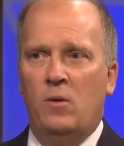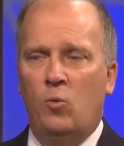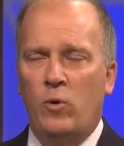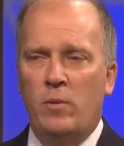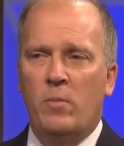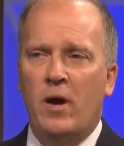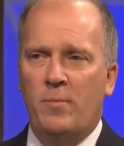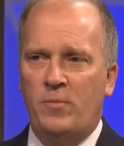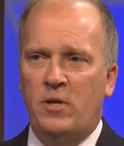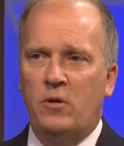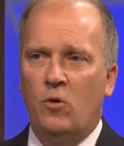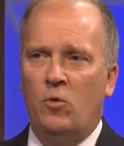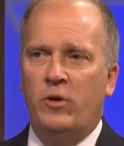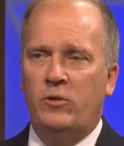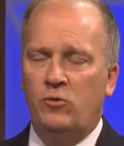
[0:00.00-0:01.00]
we might be
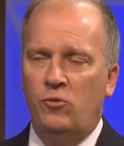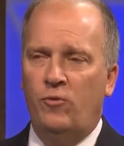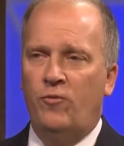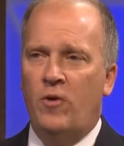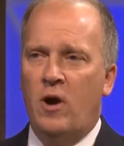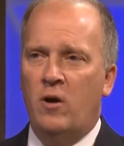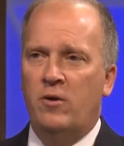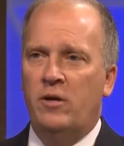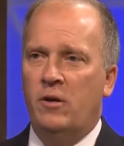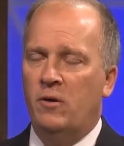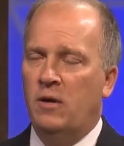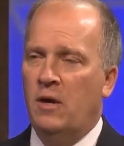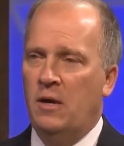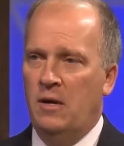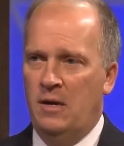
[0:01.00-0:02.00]
going too far
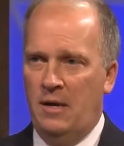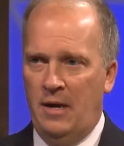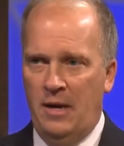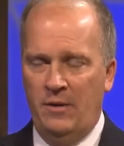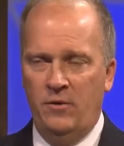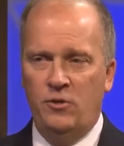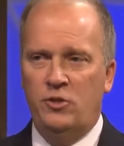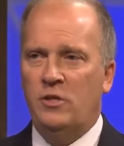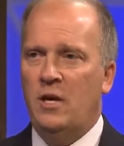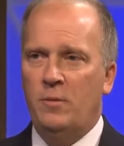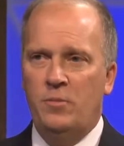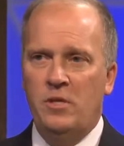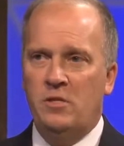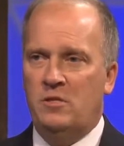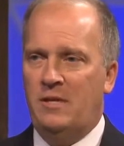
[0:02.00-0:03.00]
here, and the
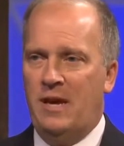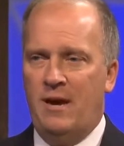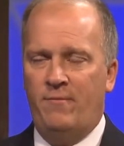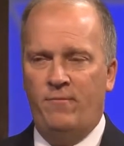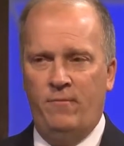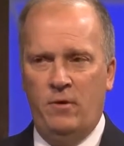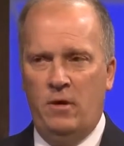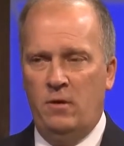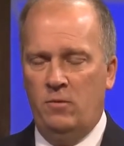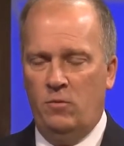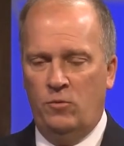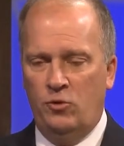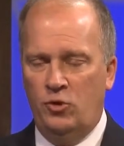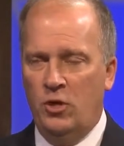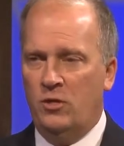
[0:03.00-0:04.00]
GAB staff
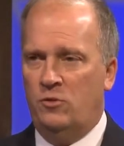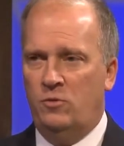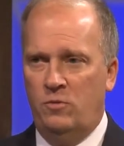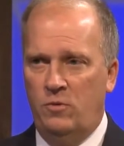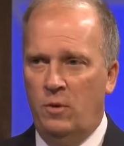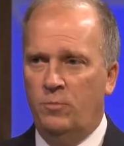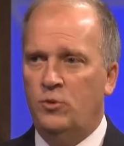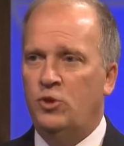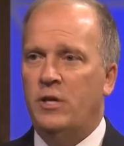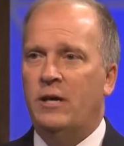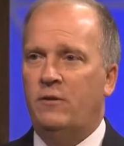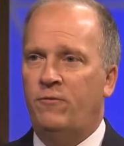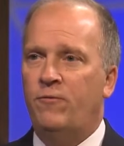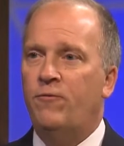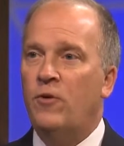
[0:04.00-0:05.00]
just
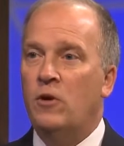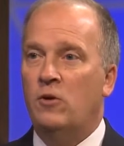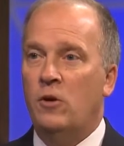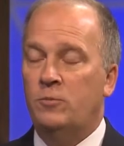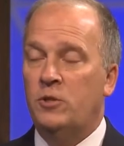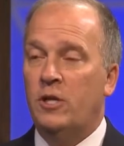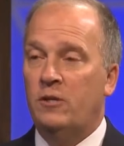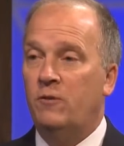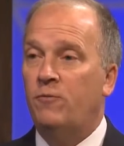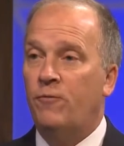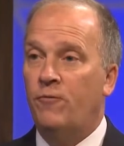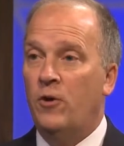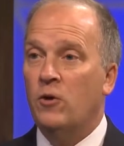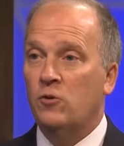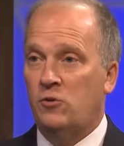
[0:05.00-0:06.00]
objected
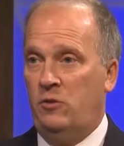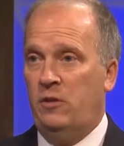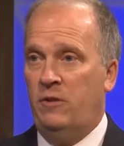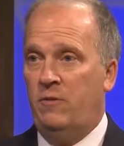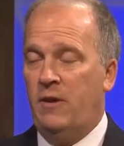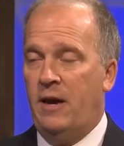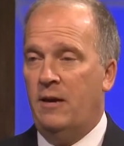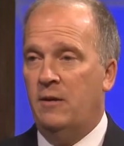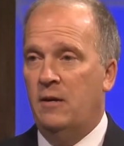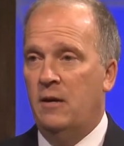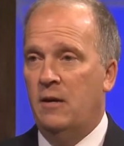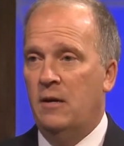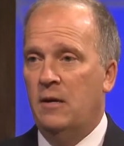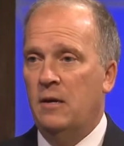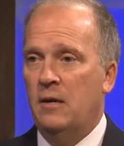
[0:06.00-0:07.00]
fiercely to that.
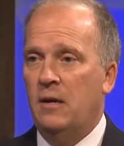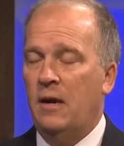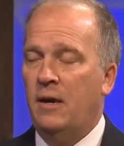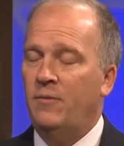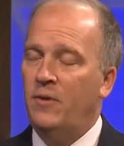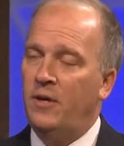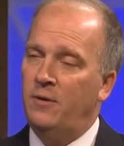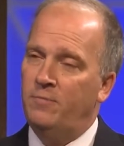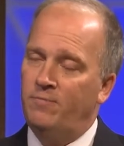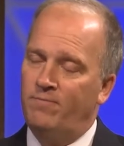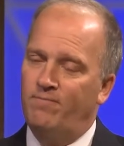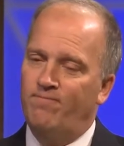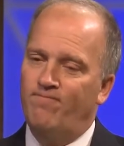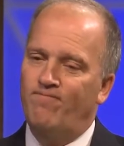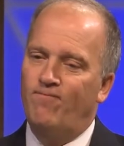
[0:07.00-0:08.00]
And then
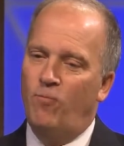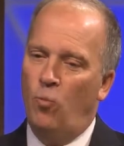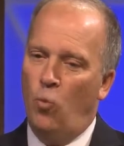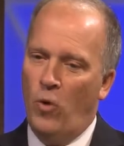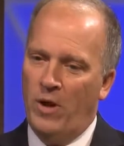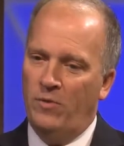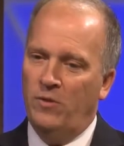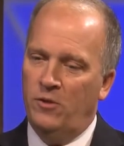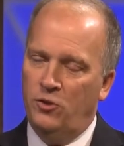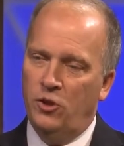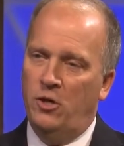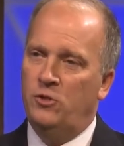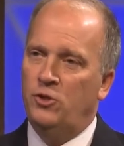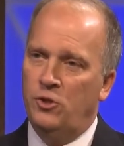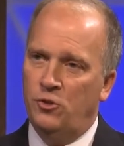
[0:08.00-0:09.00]
when the
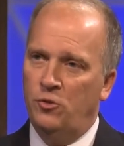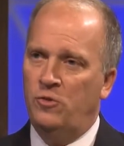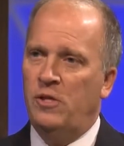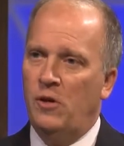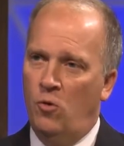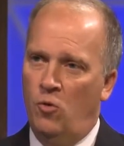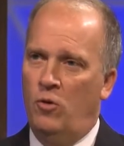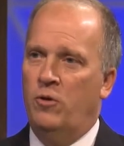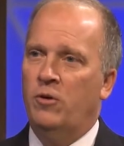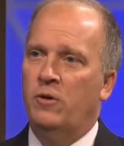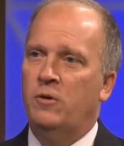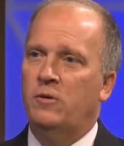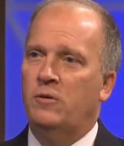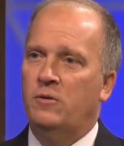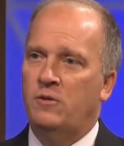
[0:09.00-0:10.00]
judge issued the
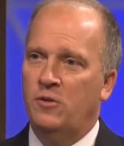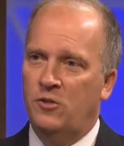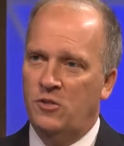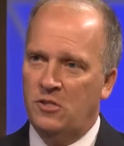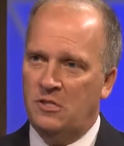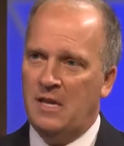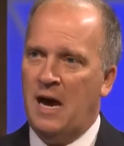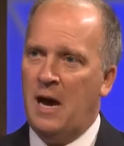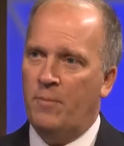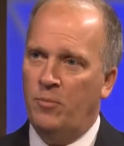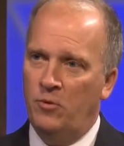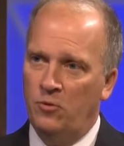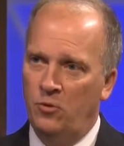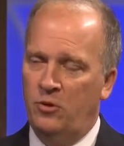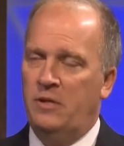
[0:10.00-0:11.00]
order to
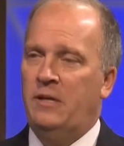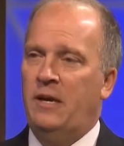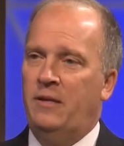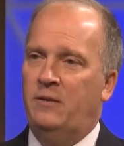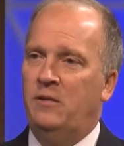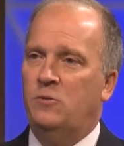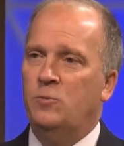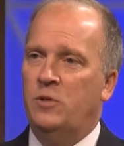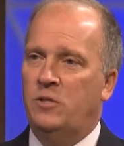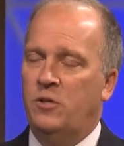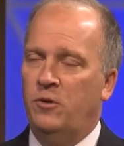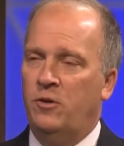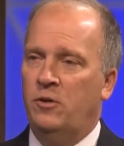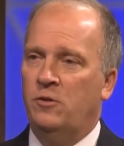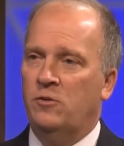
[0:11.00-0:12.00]
stop looking at these
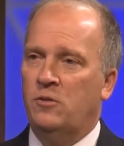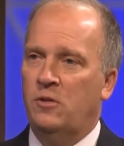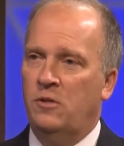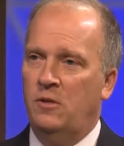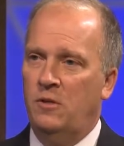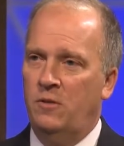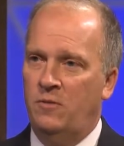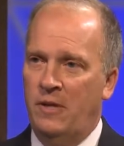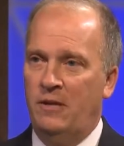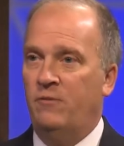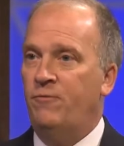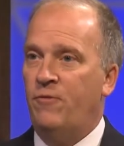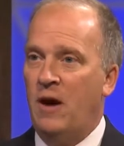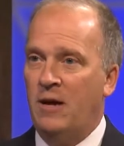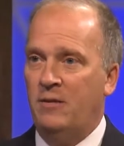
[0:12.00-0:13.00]
materials, they
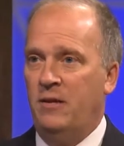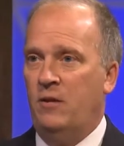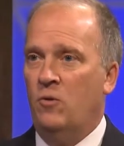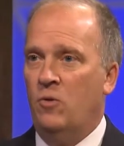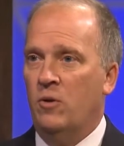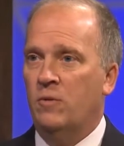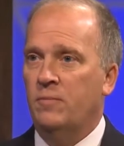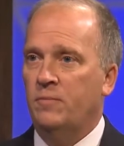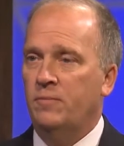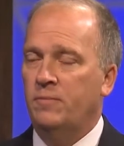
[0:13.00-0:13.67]
defied that order.